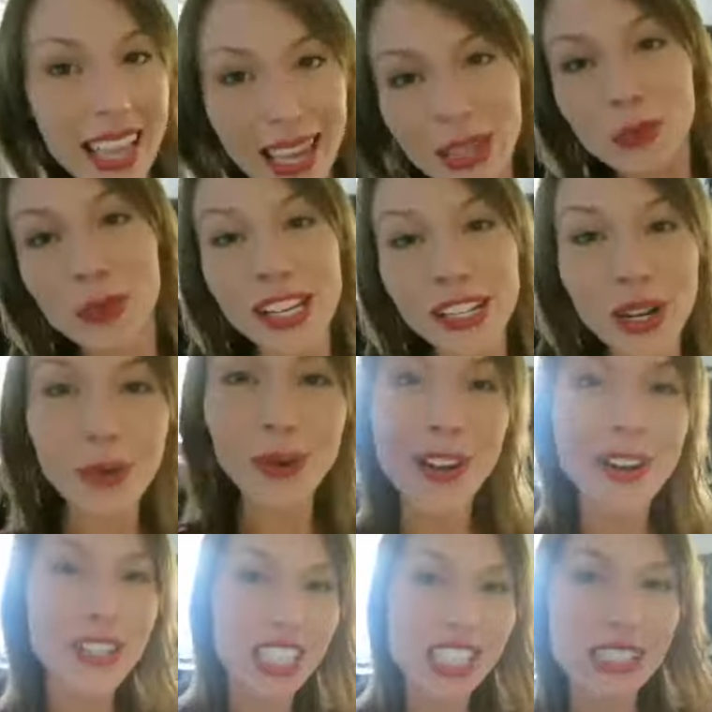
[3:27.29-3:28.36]
Kate. We know
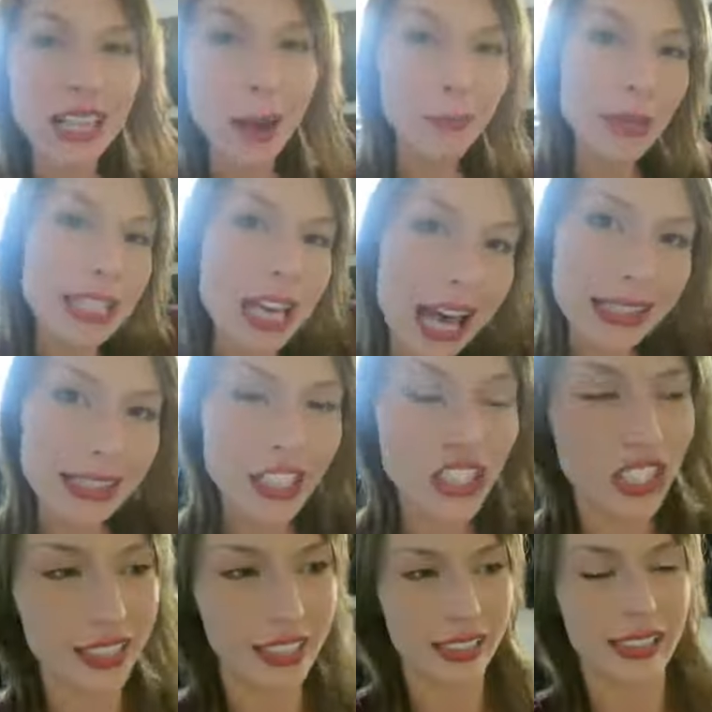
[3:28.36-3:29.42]
her. She's our
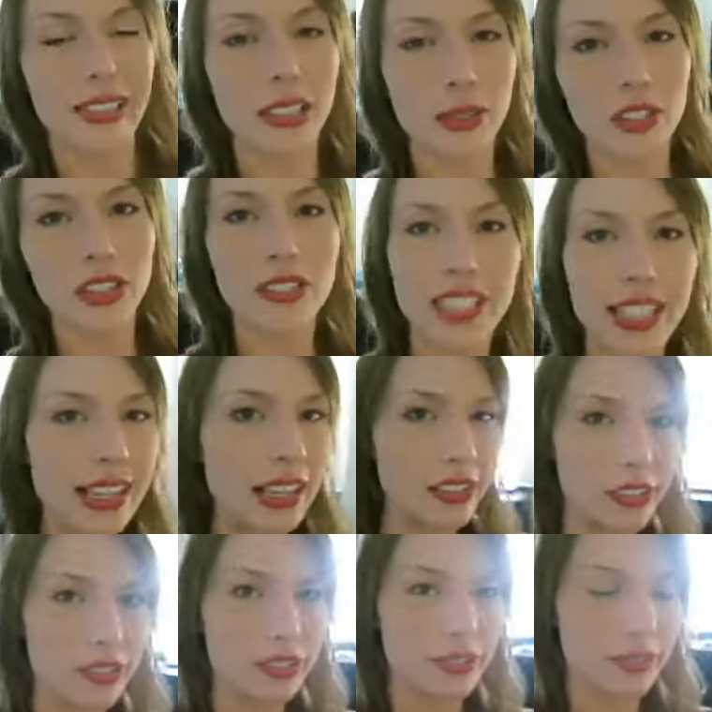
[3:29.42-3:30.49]
biatch. Don't say that there.